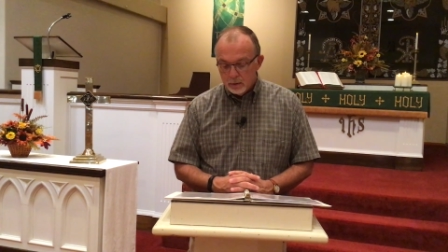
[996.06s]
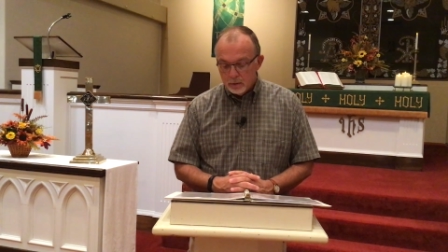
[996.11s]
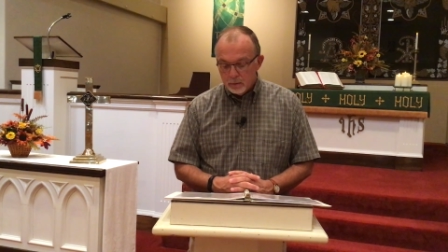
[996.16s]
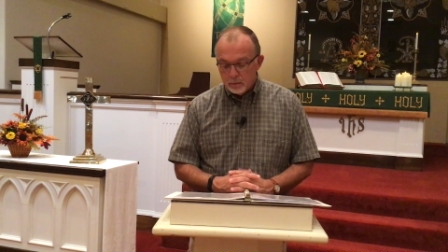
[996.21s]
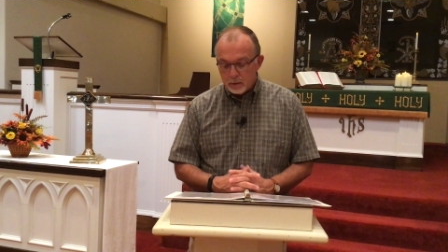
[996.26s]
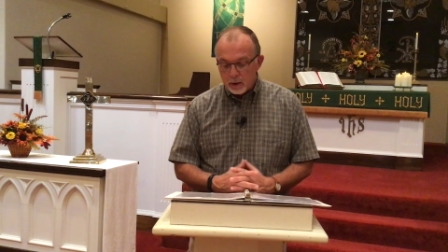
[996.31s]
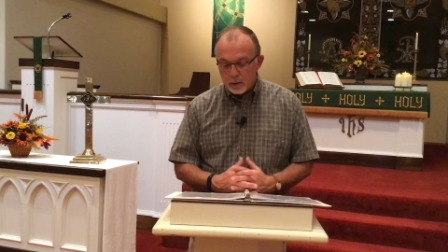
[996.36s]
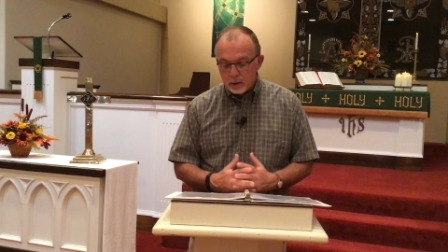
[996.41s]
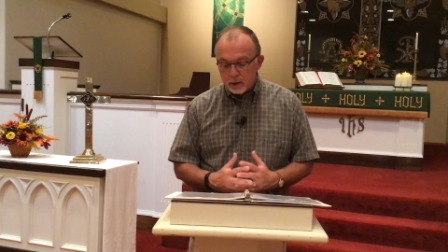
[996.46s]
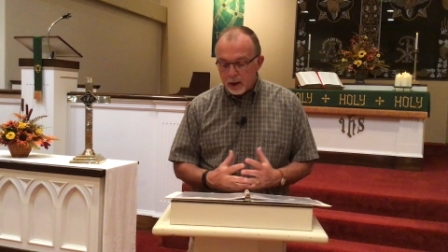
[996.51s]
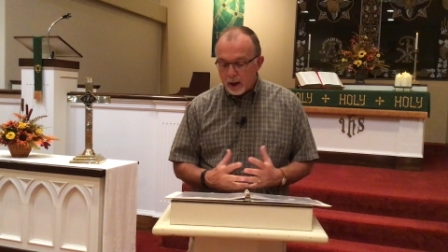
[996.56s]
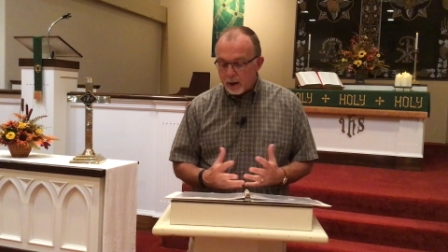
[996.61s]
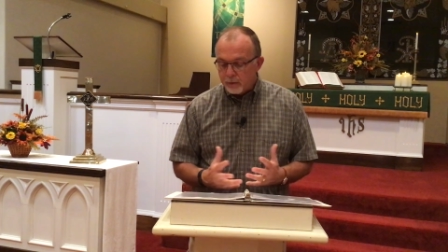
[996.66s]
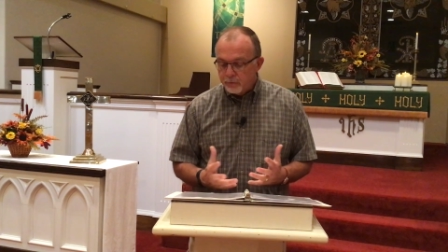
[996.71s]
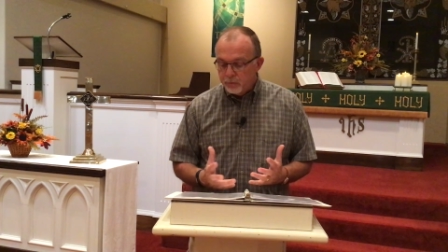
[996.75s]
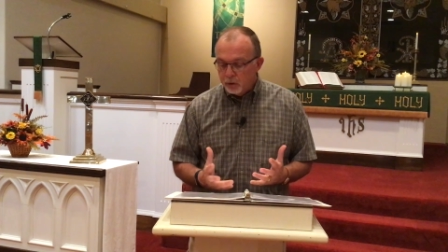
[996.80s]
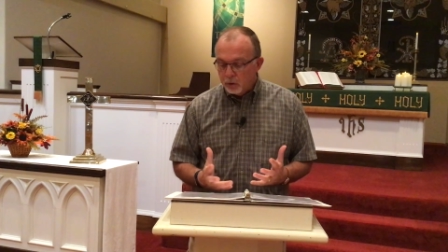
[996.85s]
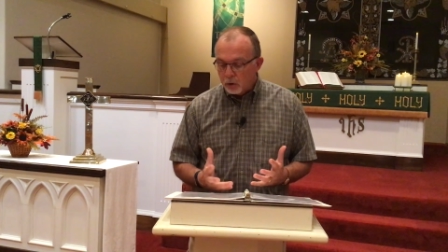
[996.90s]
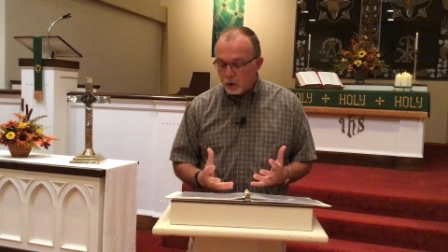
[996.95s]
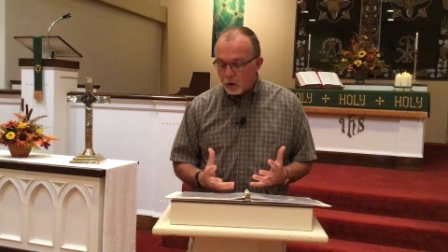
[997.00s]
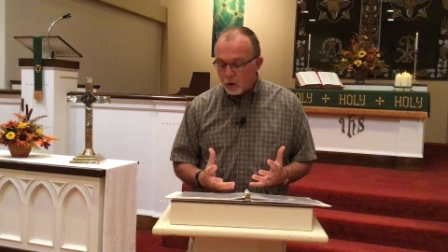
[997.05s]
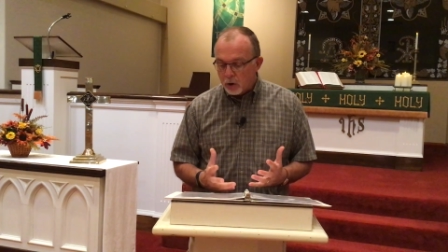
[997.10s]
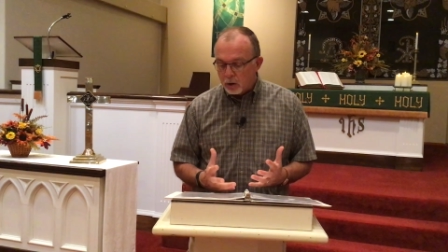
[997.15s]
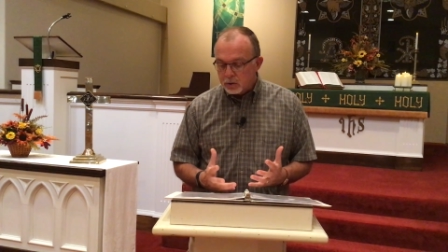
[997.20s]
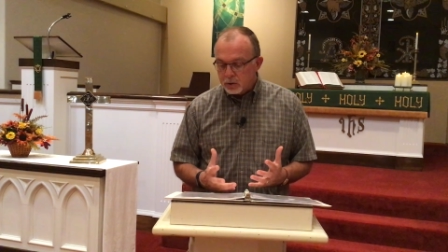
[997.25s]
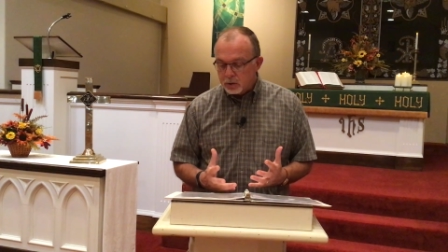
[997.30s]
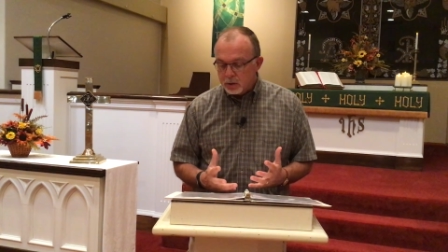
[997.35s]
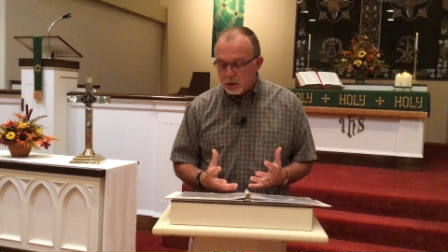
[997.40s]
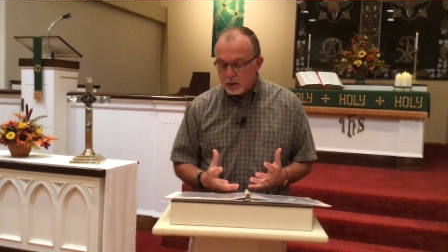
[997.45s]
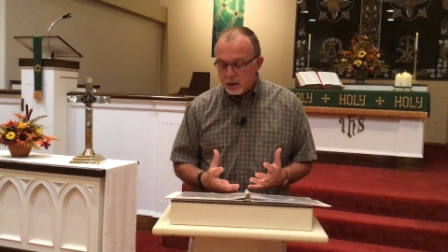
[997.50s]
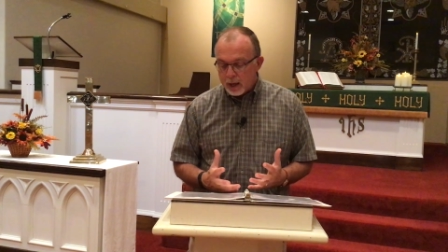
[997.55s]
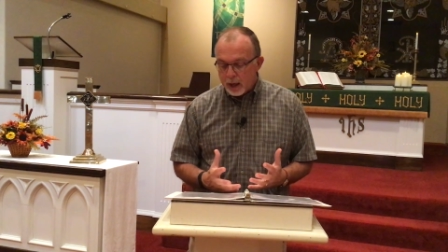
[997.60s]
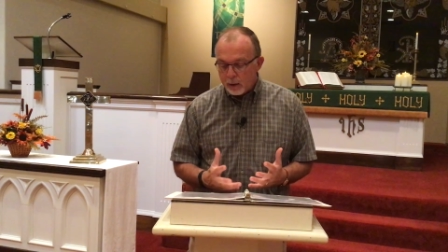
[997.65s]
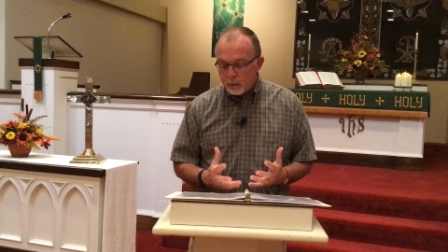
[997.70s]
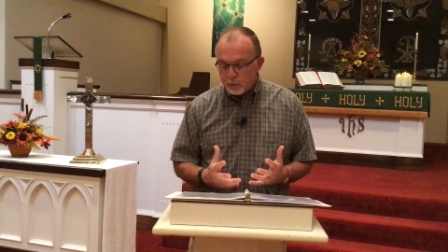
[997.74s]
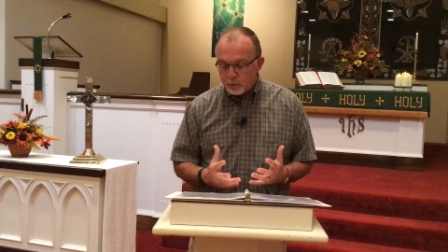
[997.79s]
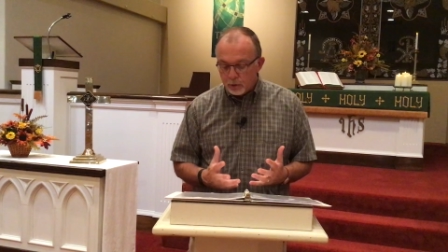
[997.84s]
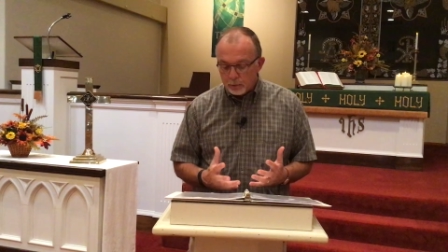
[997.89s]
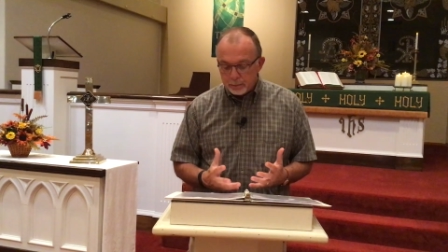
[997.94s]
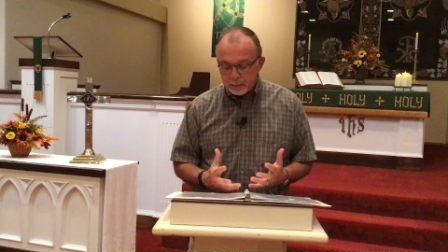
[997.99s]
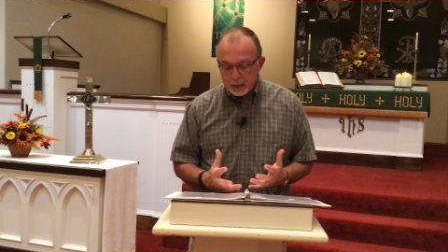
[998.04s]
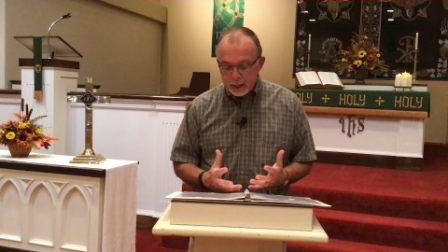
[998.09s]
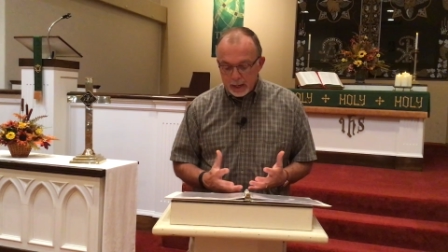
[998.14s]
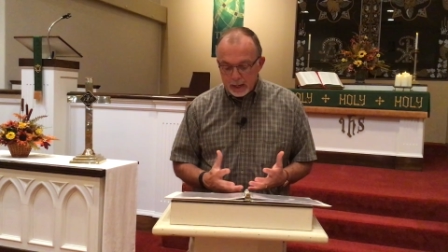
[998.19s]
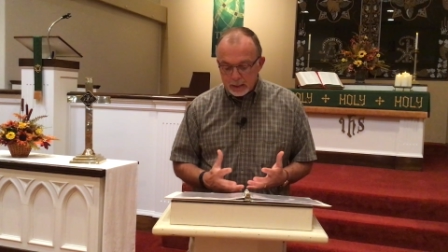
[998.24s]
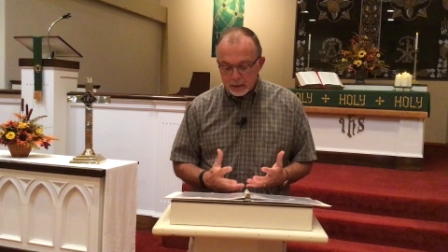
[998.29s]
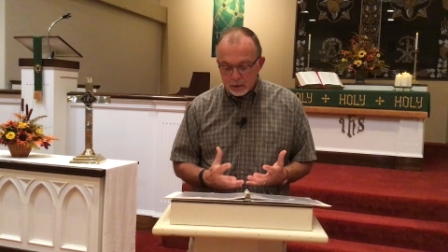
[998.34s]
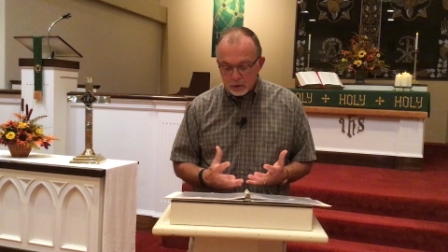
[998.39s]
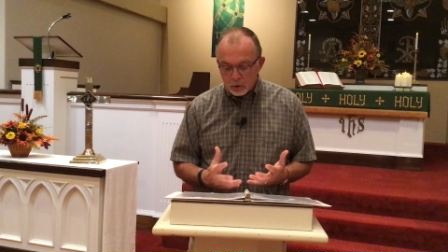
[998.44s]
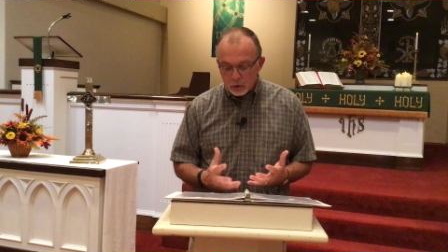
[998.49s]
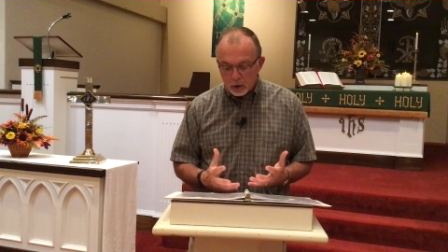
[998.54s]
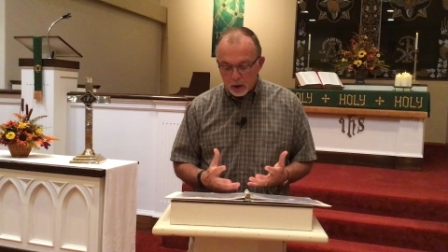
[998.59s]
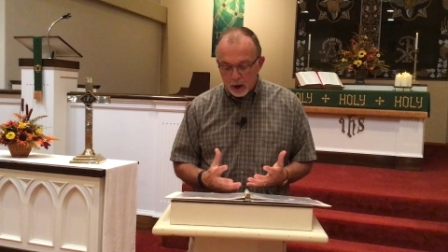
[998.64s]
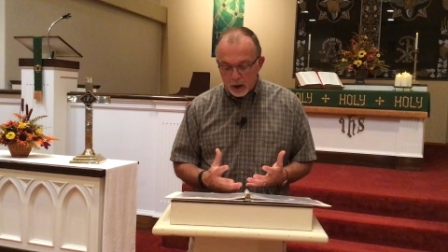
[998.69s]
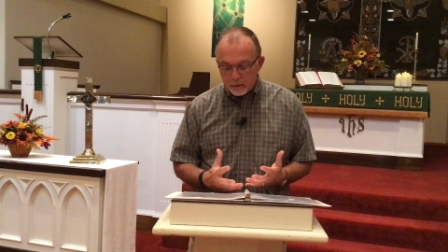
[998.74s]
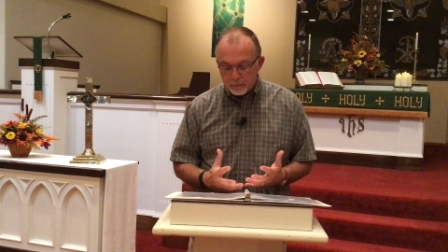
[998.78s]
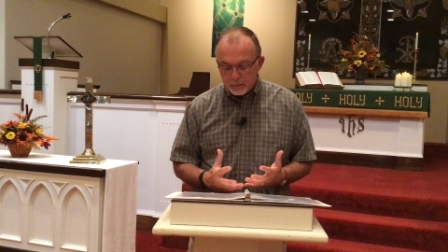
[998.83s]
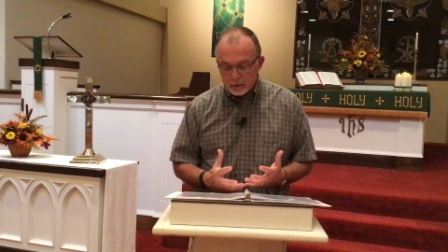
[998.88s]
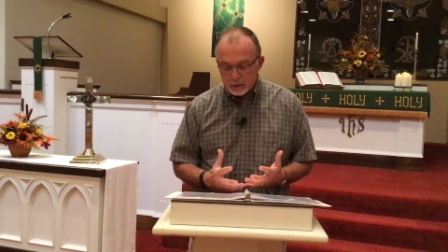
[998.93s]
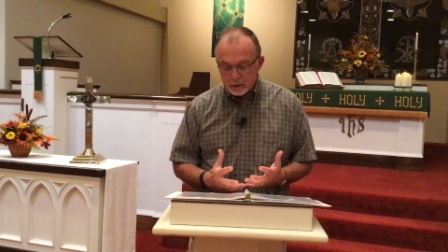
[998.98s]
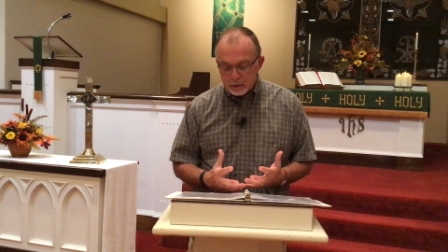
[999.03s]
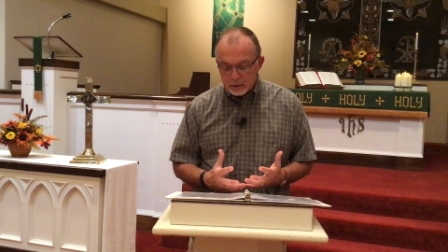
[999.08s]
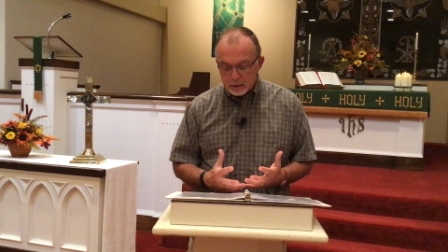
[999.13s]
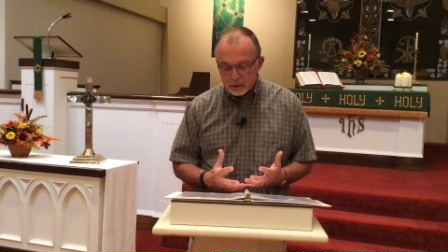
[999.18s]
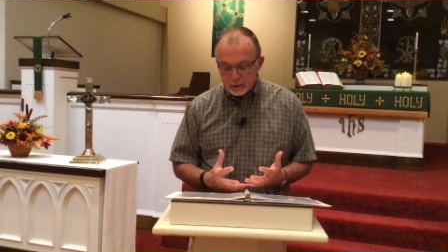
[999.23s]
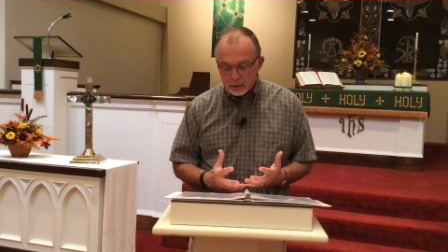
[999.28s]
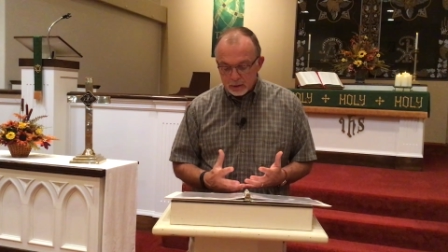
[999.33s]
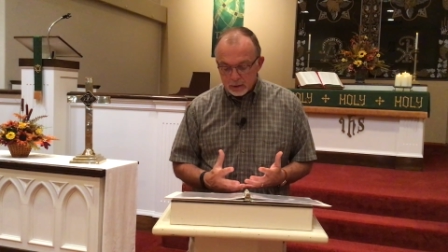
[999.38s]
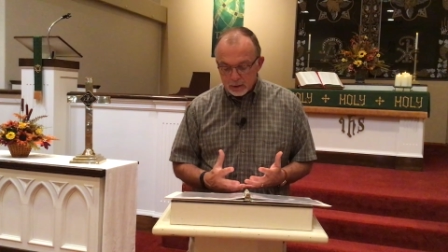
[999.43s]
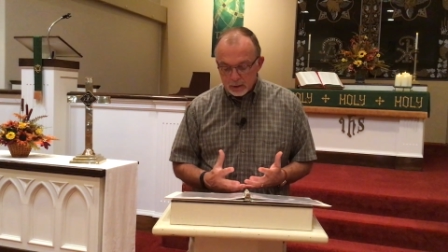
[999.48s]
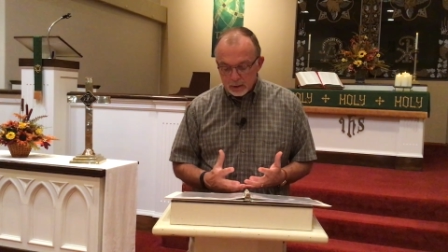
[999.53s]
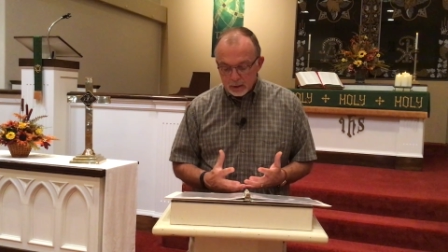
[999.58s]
Father God, fill our hearts today with your peace and your confidence